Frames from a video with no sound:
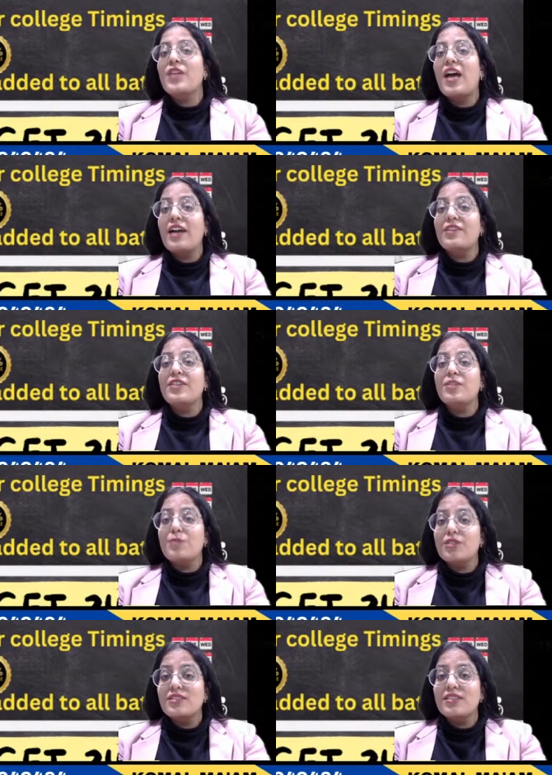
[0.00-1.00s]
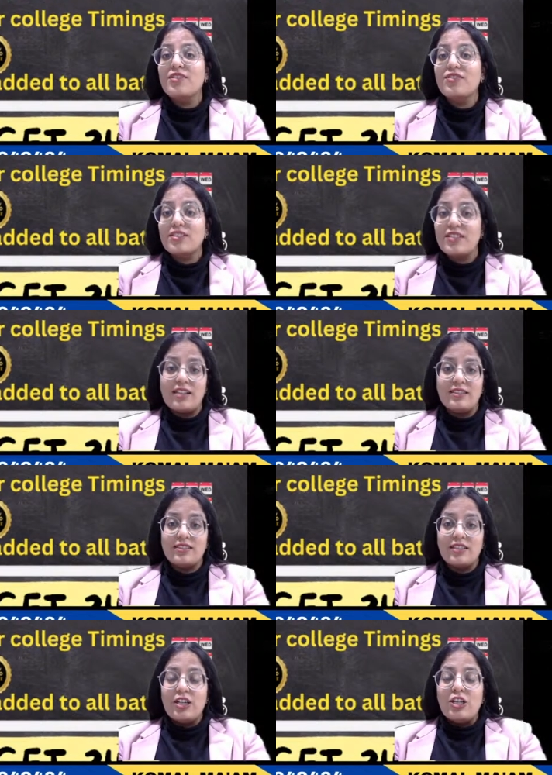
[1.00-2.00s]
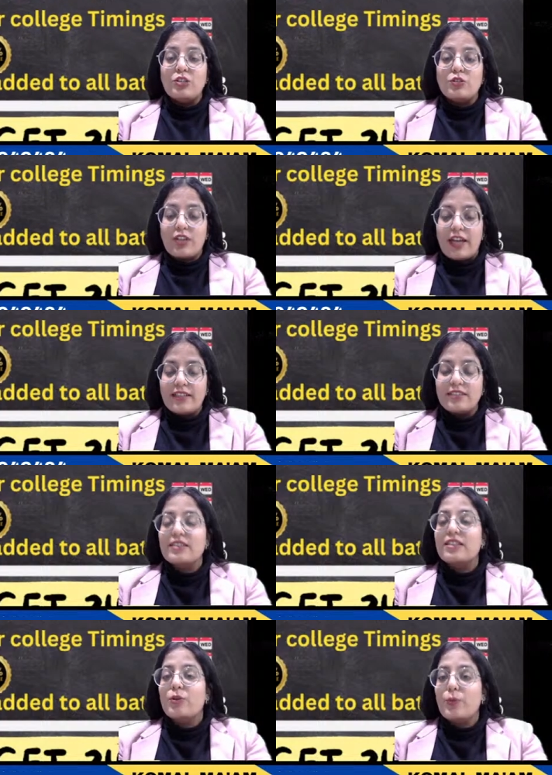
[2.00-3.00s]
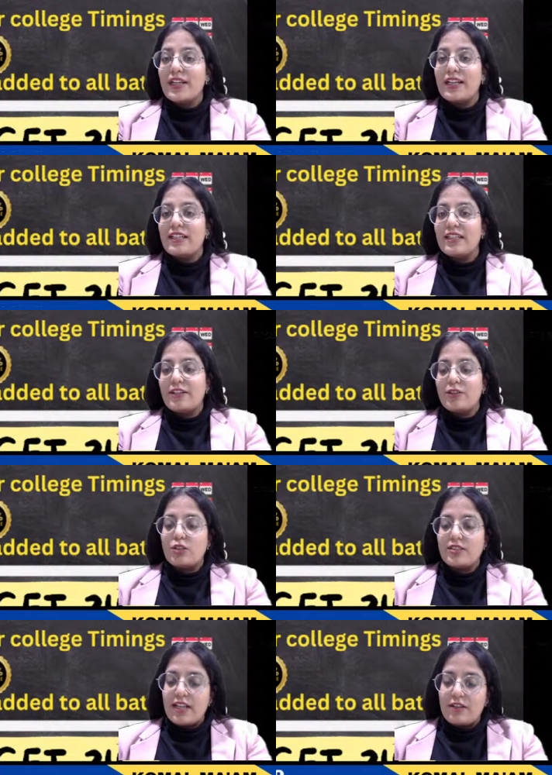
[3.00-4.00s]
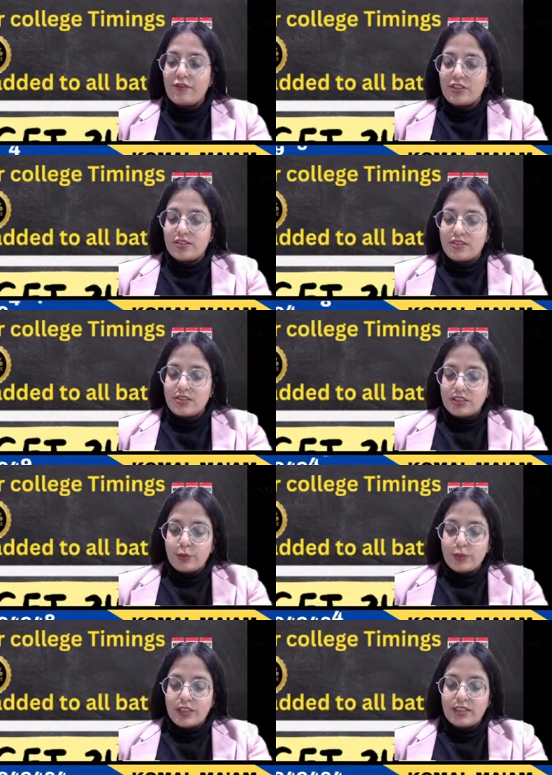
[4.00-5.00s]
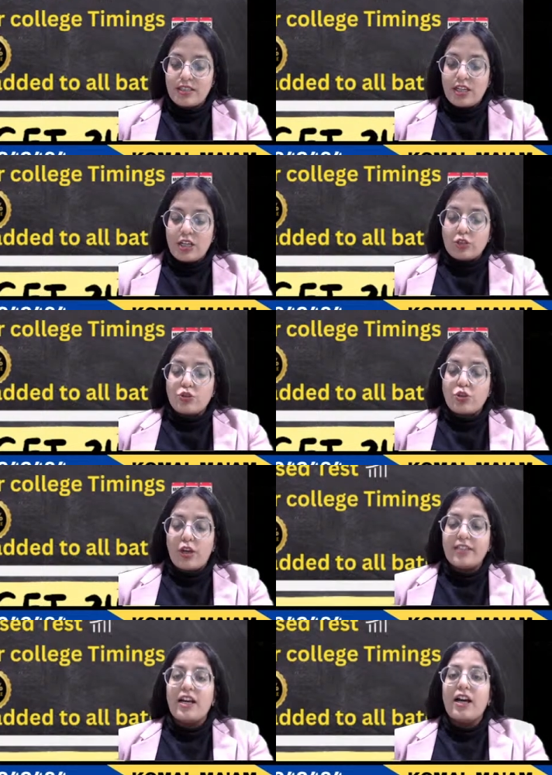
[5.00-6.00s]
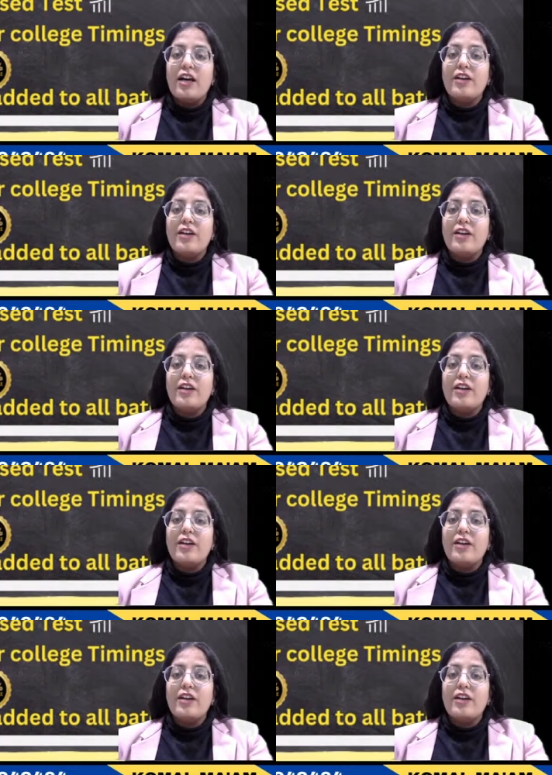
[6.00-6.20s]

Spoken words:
100% results. So guys, quickly get yourself registered with us, join our